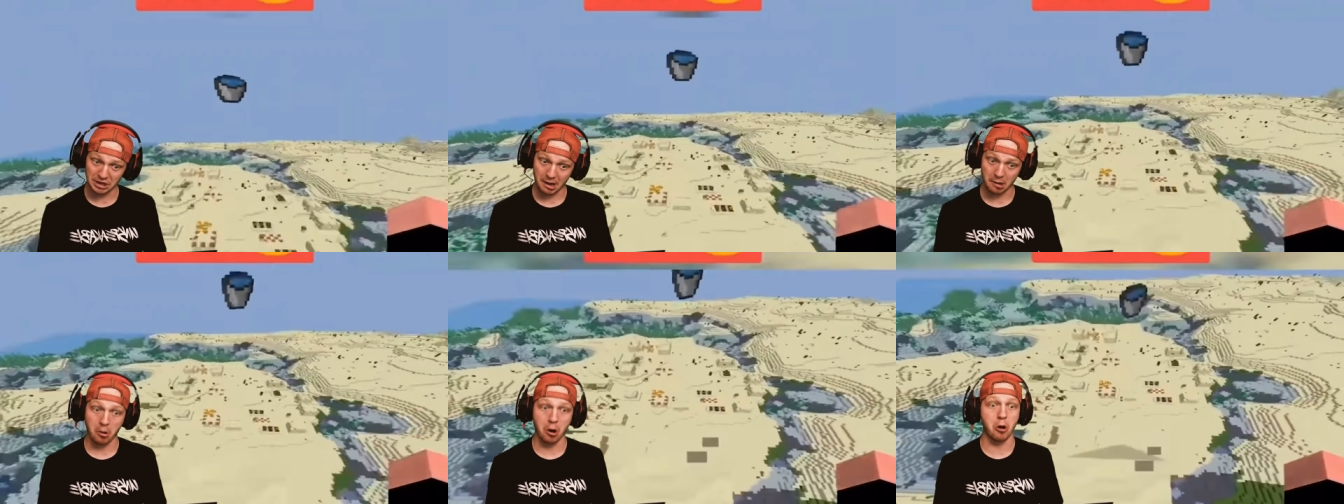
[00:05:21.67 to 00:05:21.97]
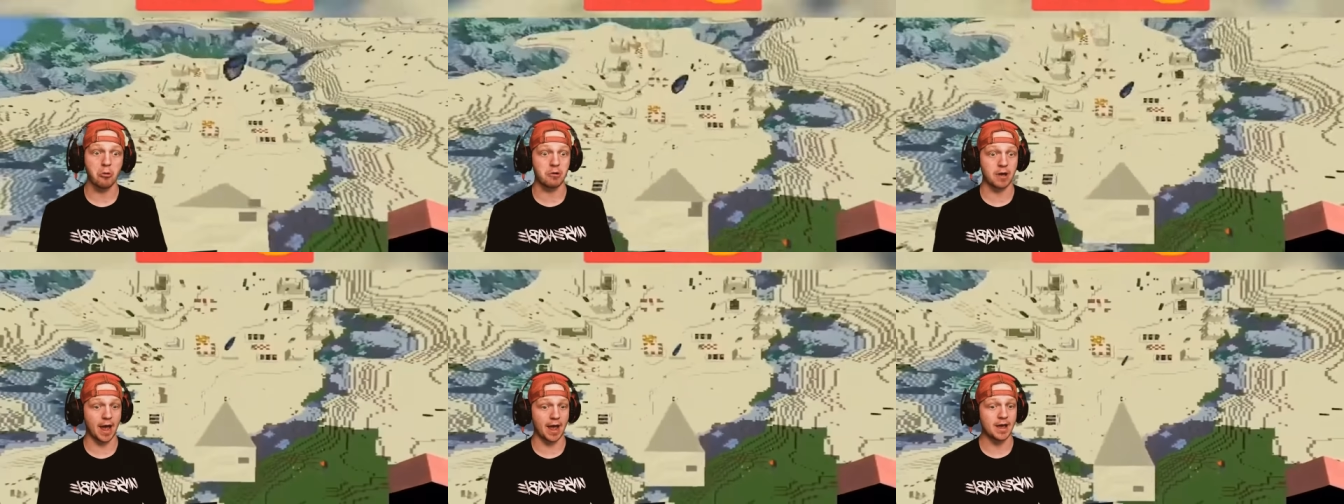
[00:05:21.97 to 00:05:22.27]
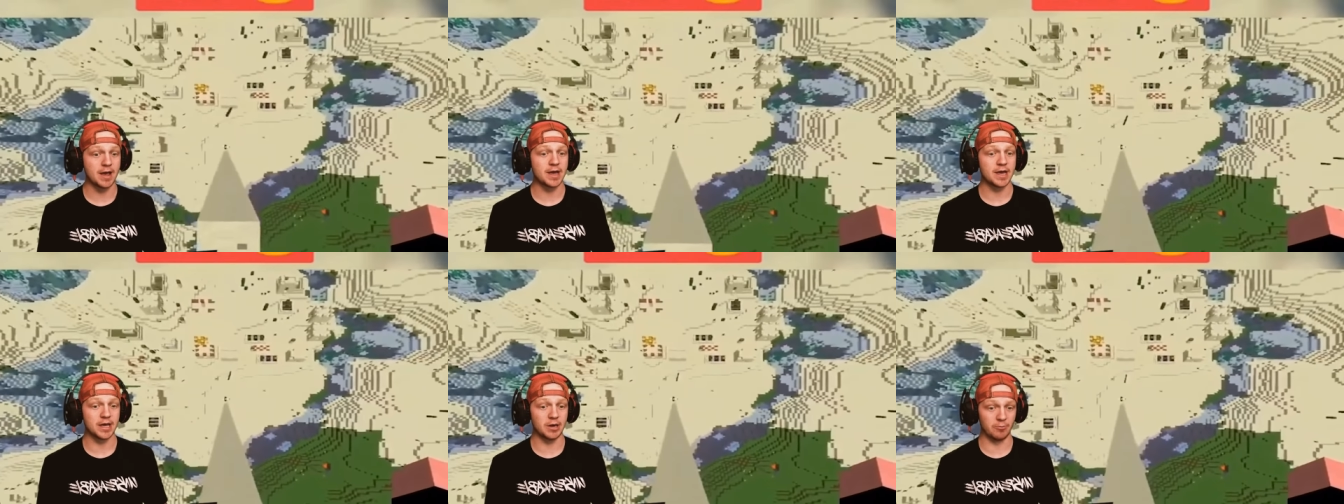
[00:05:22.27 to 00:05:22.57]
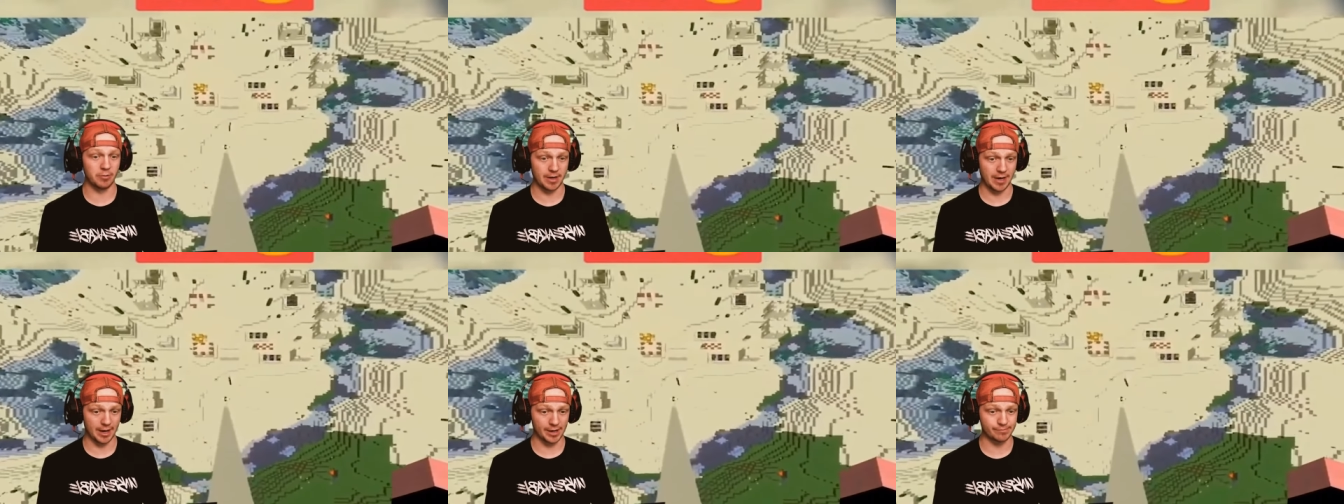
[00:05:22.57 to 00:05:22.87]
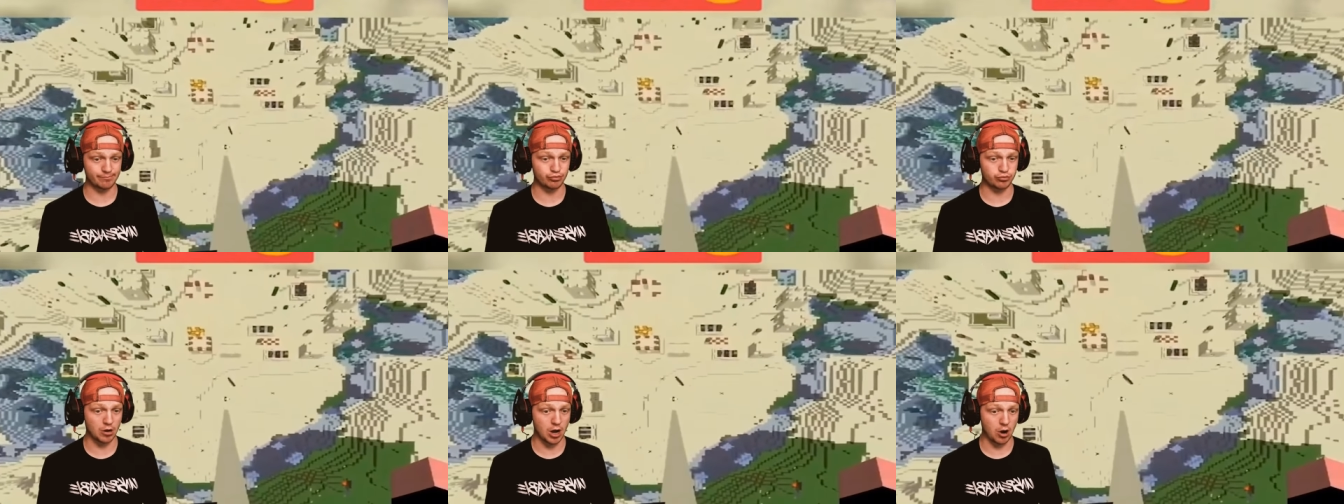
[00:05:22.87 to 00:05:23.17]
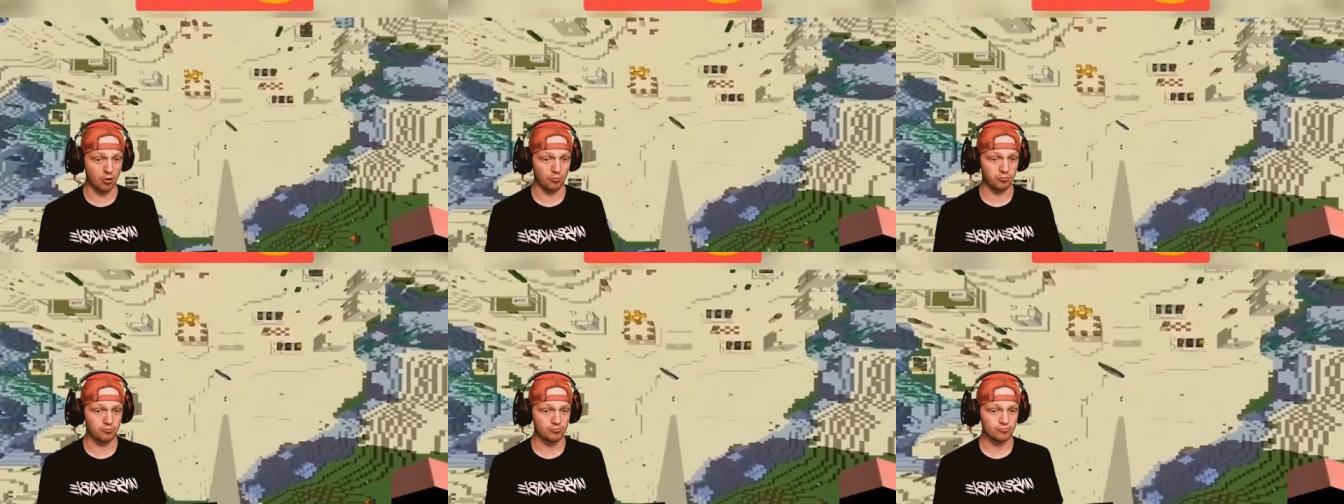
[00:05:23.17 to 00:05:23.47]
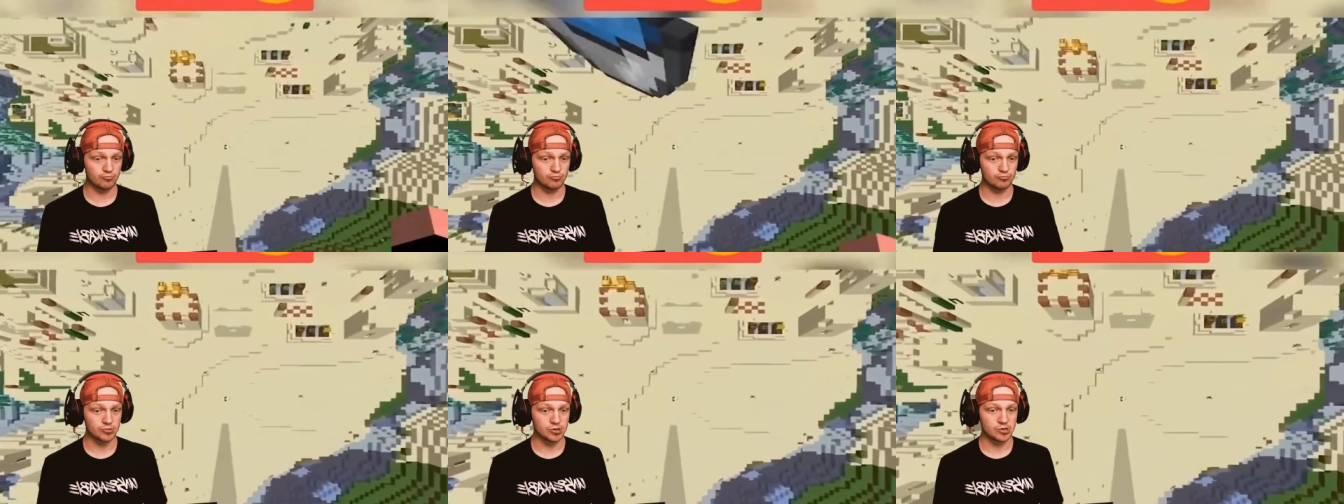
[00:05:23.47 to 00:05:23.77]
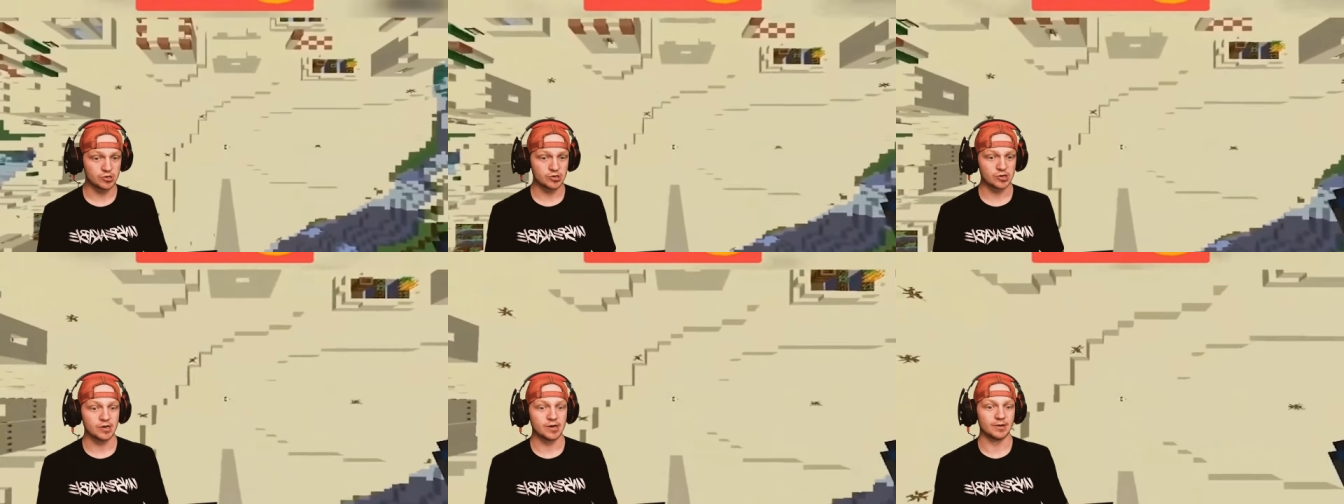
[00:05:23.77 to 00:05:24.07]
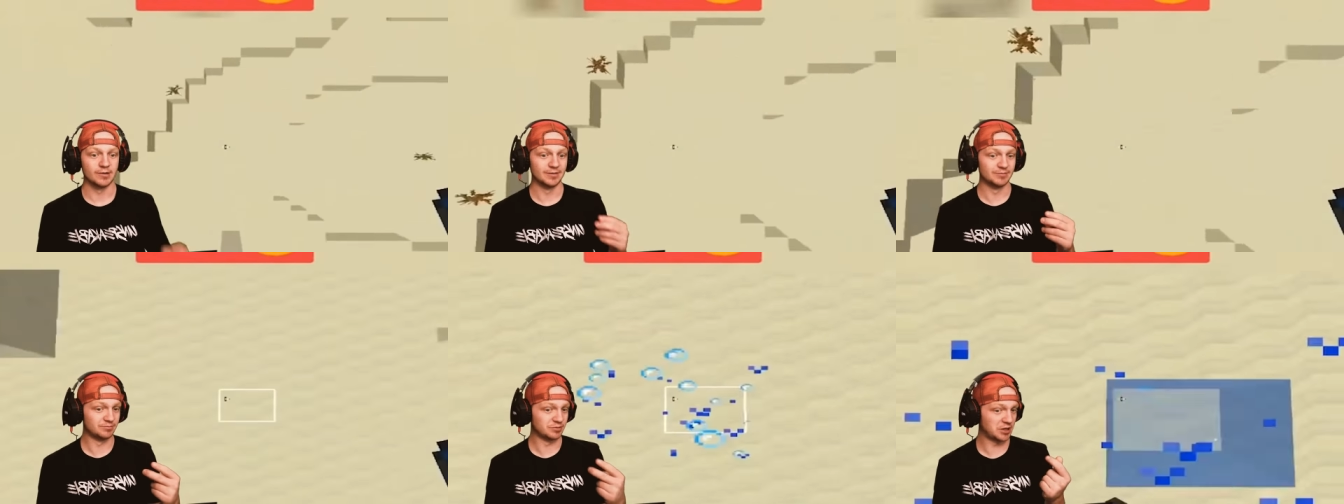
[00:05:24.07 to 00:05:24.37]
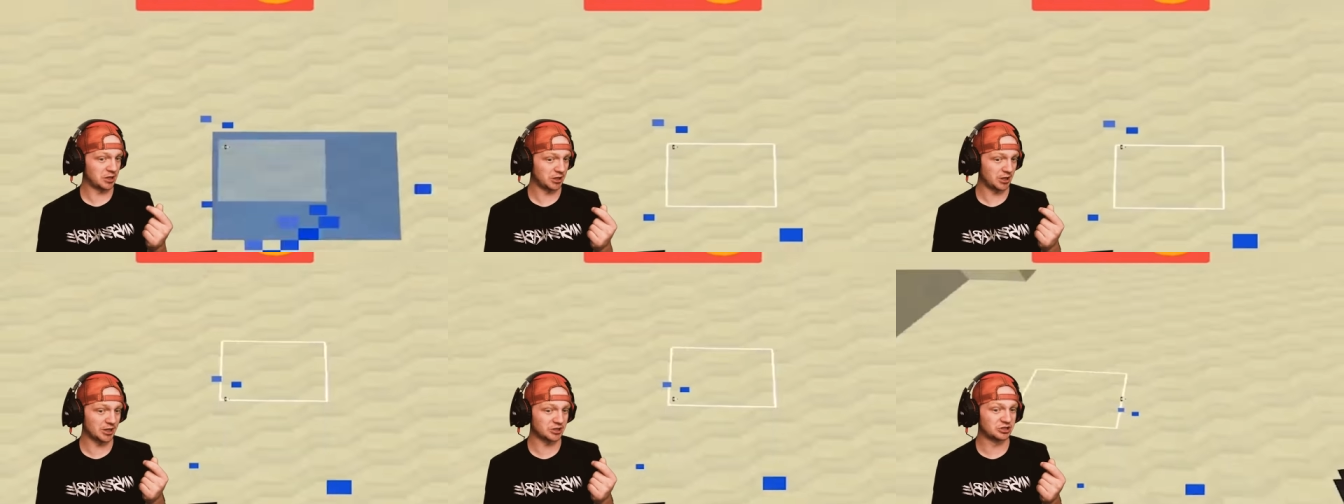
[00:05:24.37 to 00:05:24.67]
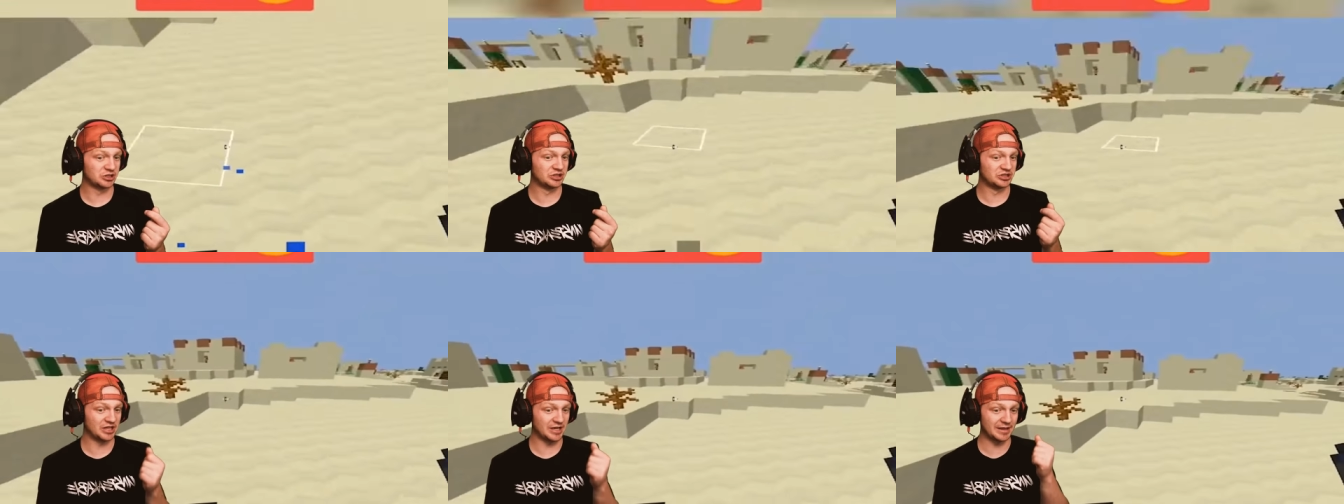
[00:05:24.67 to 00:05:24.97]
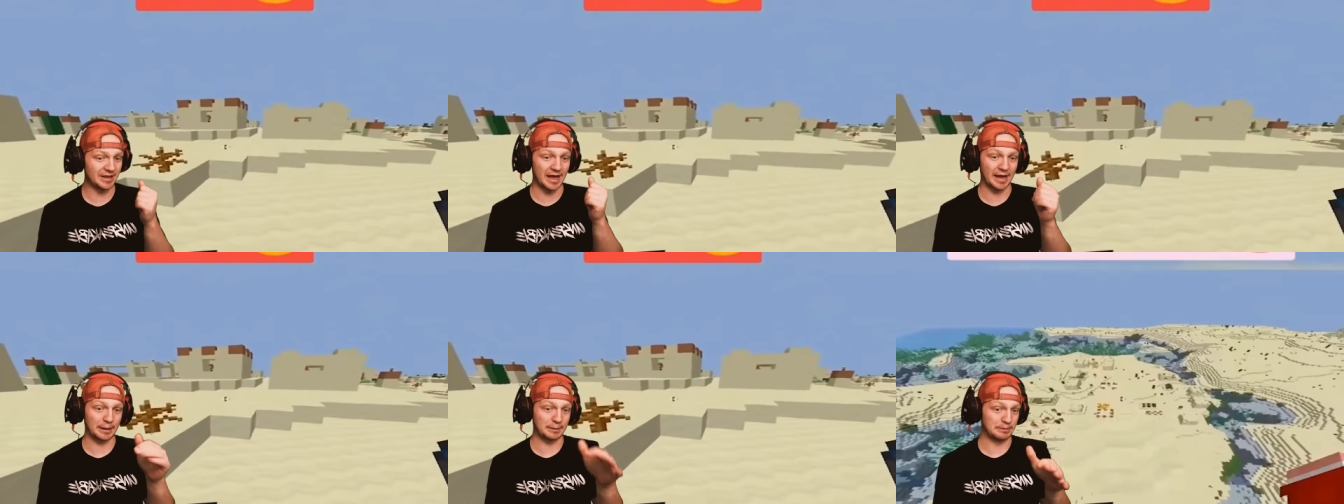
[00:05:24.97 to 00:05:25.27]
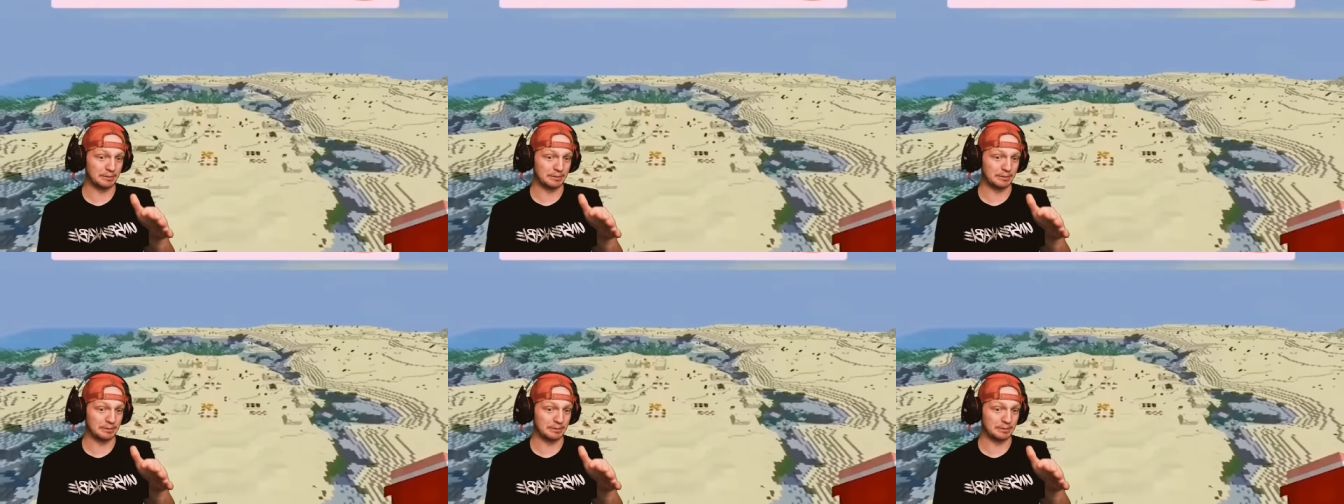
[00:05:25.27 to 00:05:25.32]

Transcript: it. Okay, here we got a pro. Clutches it like